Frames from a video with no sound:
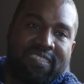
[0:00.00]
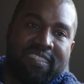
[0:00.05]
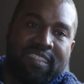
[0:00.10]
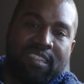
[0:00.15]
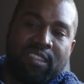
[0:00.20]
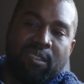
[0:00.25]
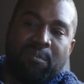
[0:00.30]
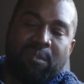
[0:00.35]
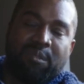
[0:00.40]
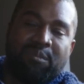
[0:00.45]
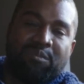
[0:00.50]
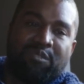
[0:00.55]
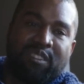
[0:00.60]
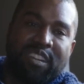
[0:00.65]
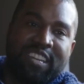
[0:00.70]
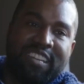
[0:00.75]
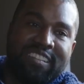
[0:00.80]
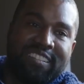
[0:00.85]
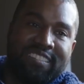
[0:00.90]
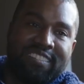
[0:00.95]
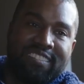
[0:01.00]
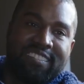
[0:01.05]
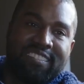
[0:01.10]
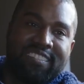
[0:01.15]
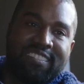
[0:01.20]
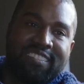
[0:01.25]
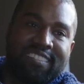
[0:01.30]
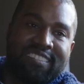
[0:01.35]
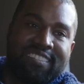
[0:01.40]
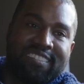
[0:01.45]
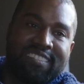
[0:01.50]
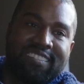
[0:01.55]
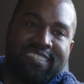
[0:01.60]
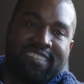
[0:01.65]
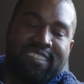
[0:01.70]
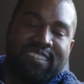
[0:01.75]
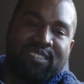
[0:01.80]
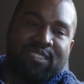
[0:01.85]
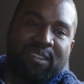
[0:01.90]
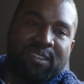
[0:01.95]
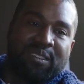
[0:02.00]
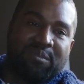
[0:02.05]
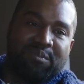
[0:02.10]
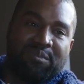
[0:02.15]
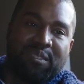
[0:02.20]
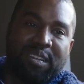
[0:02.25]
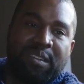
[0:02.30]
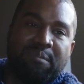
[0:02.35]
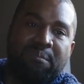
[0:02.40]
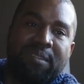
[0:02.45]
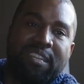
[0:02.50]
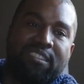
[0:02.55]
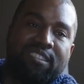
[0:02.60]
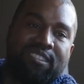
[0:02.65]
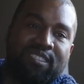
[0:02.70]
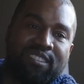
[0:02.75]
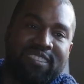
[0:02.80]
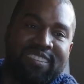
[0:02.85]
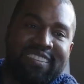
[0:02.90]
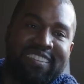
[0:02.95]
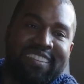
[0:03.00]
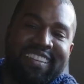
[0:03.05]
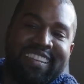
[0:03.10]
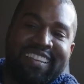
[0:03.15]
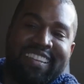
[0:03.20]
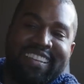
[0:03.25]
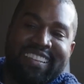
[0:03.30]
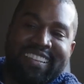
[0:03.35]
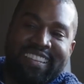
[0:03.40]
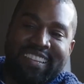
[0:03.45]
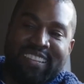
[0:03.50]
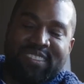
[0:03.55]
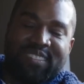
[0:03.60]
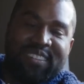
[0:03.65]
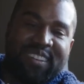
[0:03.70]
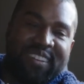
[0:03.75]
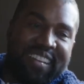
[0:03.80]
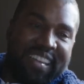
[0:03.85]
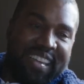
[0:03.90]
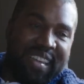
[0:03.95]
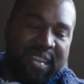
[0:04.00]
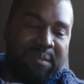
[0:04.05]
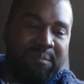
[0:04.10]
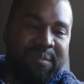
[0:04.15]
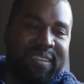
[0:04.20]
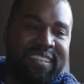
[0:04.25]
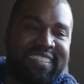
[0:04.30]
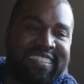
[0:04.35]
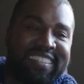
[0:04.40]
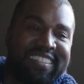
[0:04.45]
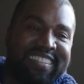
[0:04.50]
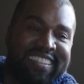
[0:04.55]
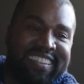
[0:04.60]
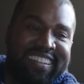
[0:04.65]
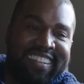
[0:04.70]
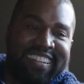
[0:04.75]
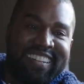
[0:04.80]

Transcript: Then you be friends. Then you turn to frenemies. Then you turn to enemies.